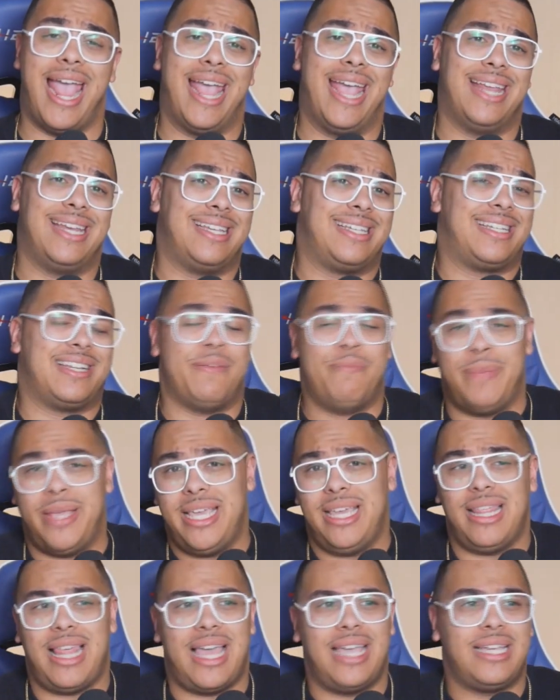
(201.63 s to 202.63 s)
And to
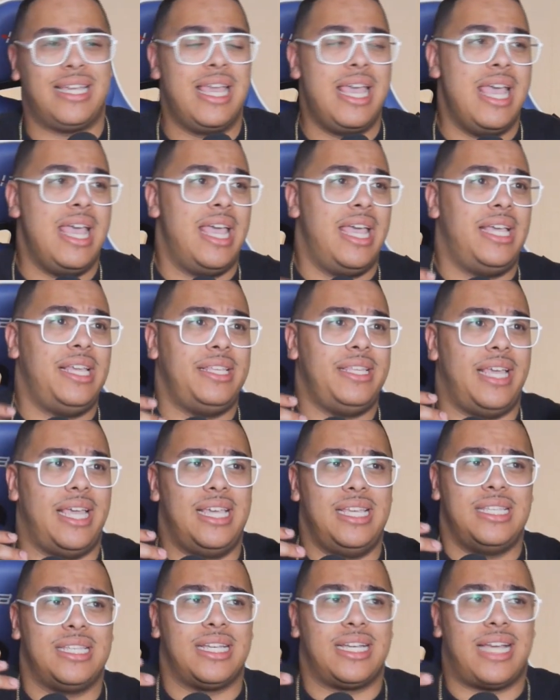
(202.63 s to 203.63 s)
me, like,
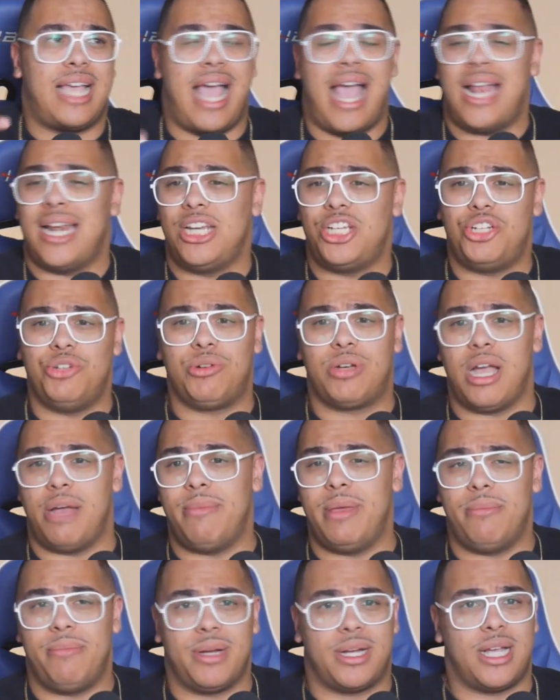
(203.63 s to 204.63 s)
he's a guy that you
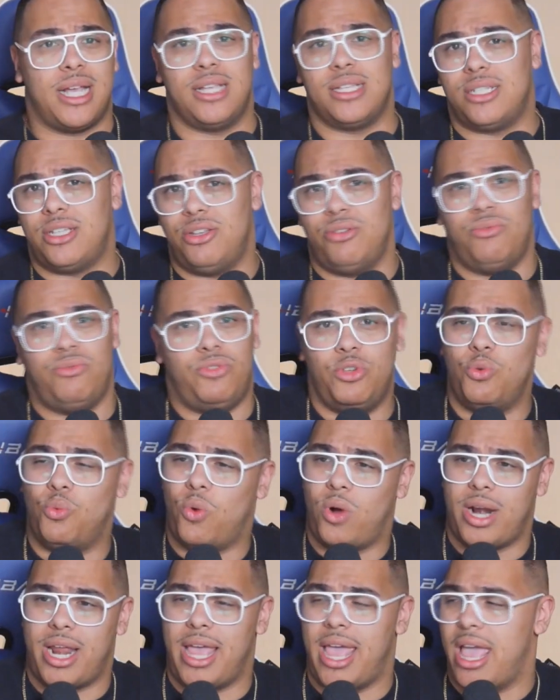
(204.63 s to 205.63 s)
come in because
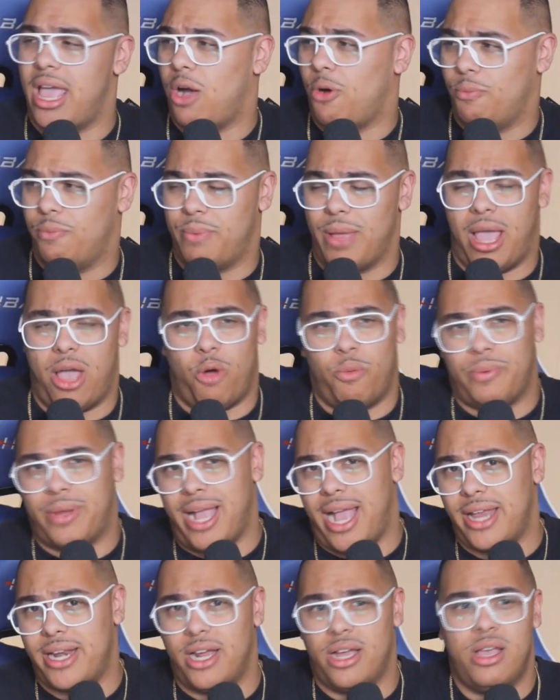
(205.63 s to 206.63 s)
you want to
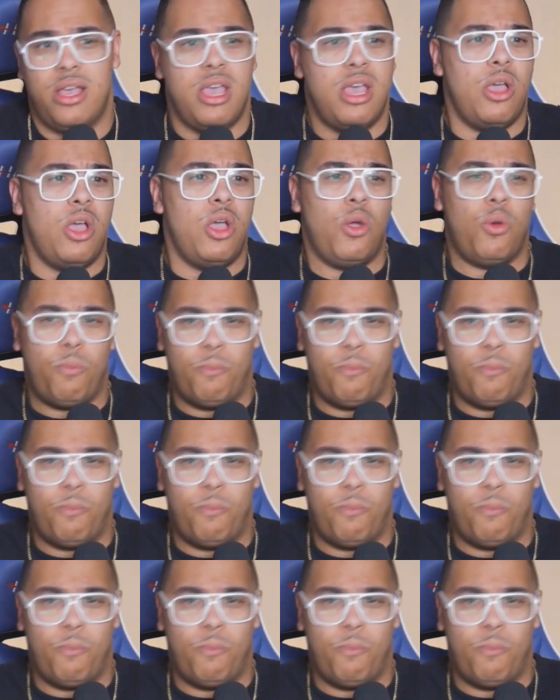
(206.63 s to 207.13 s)
help kind of